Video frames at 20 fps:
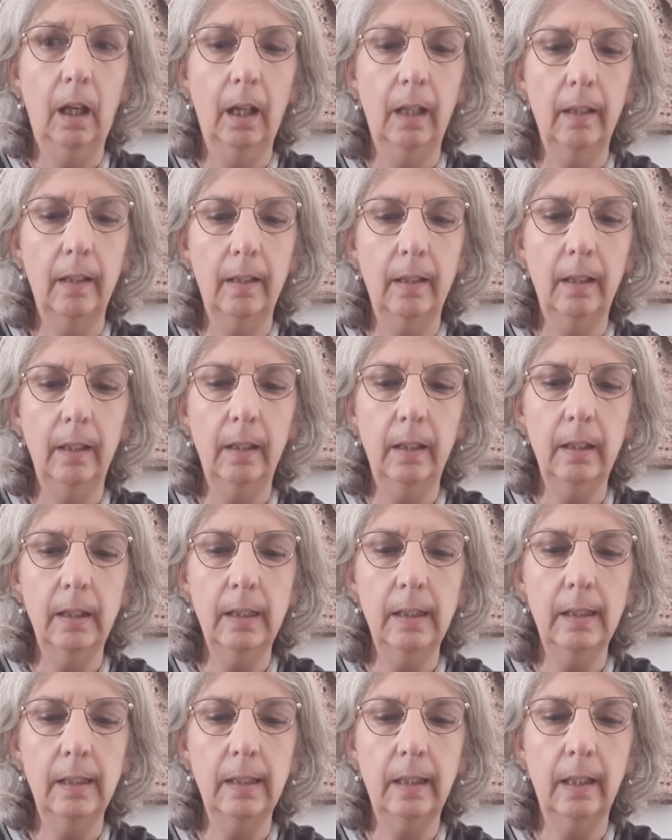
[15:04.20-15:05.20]
I think
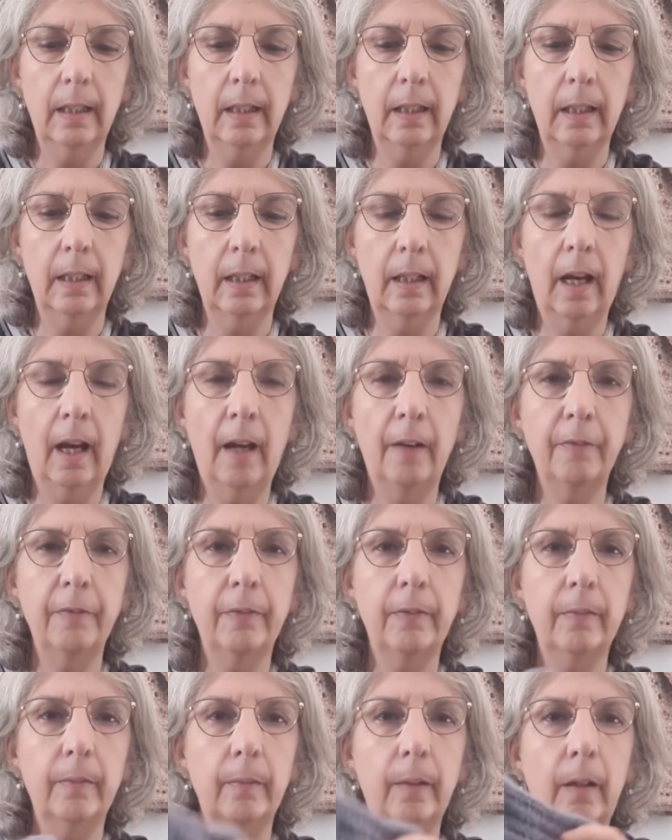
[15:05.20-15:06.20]
it's a half
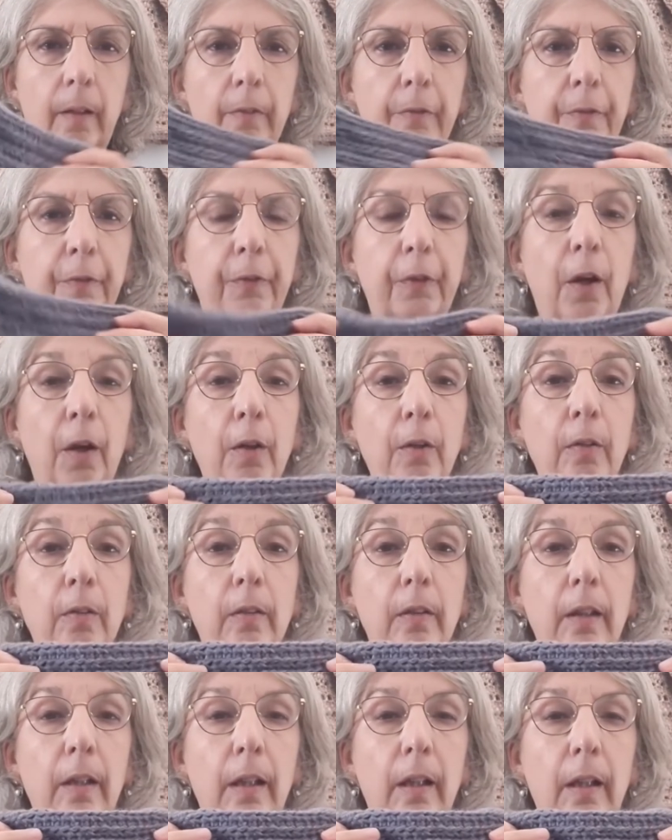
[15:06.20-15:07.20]

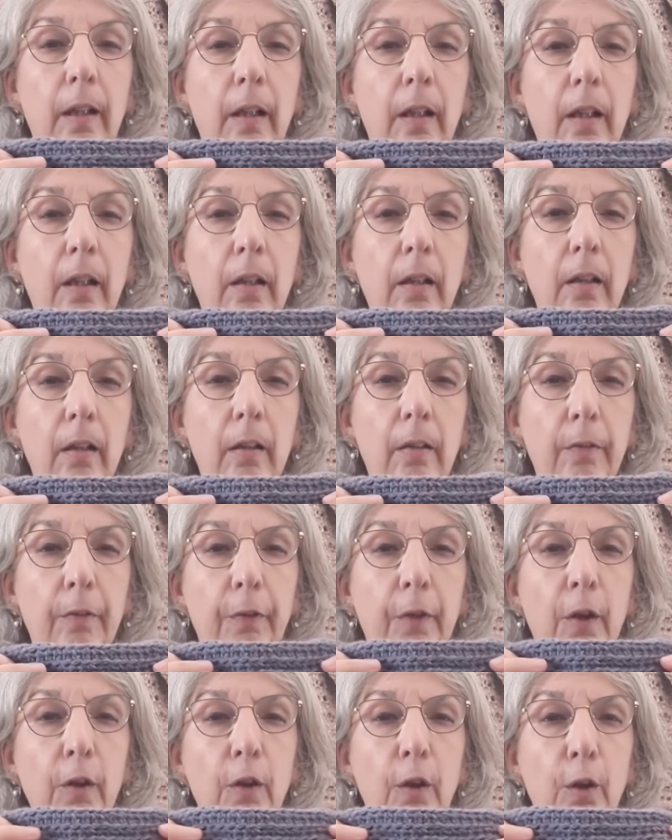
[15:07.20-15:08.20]
front
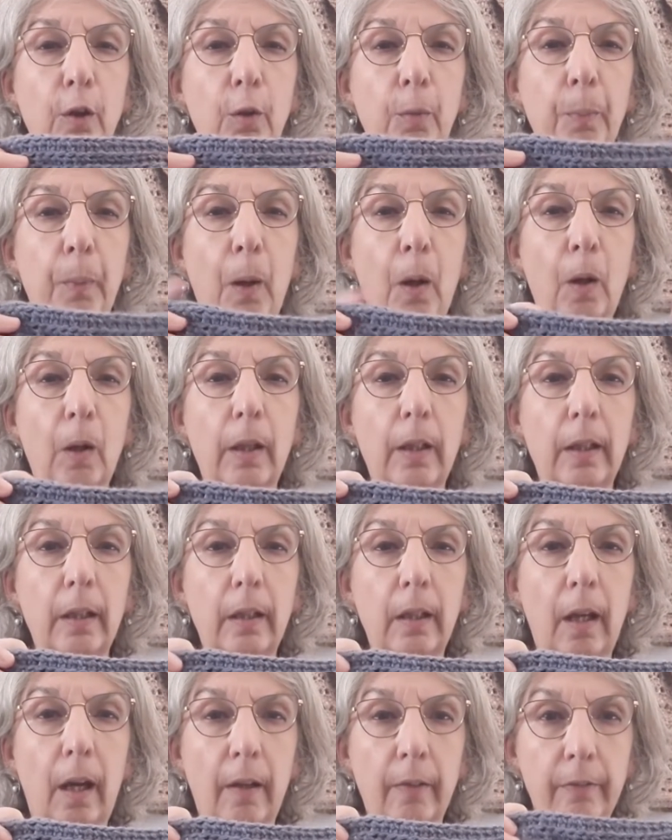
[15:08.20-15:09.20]
loop,
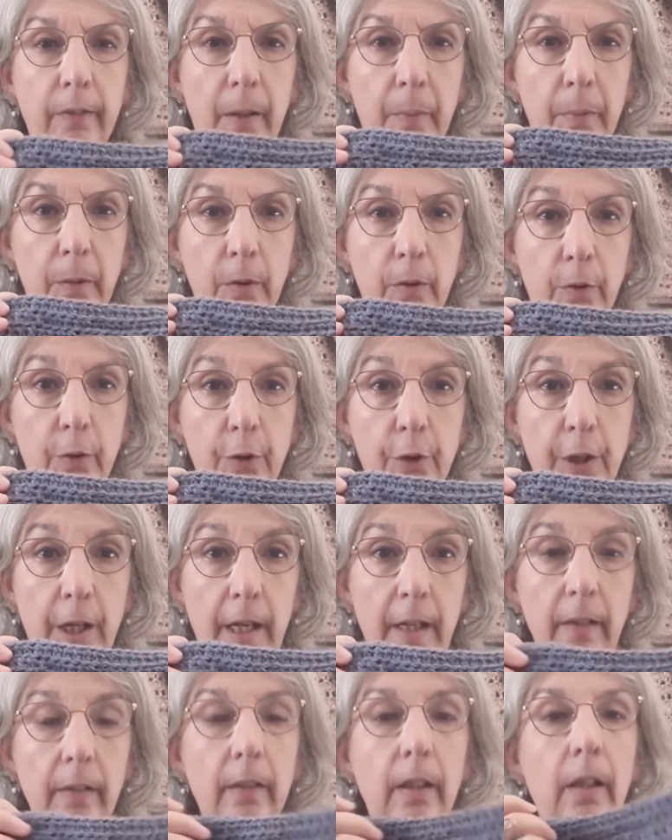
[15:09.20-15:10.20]
only half double
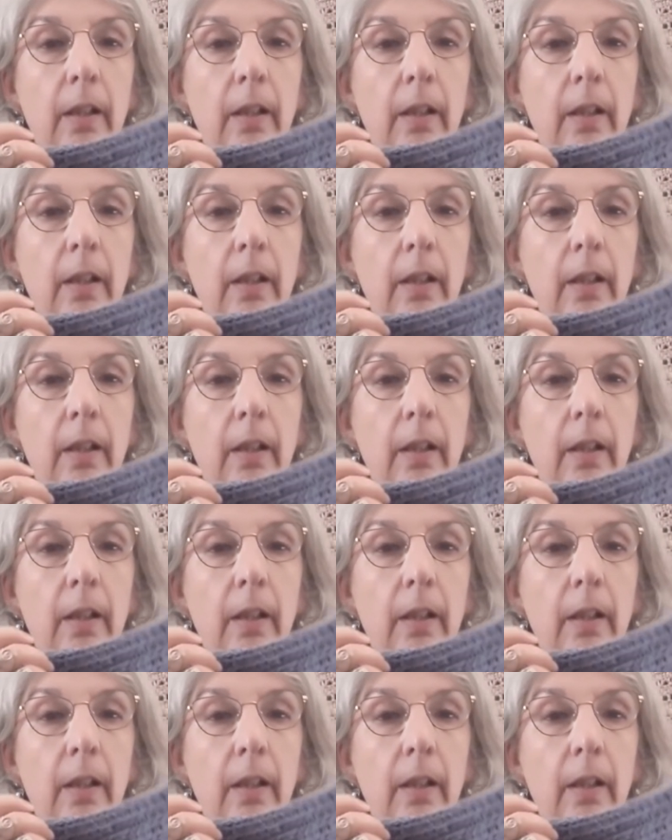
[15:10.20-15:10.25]
crochet,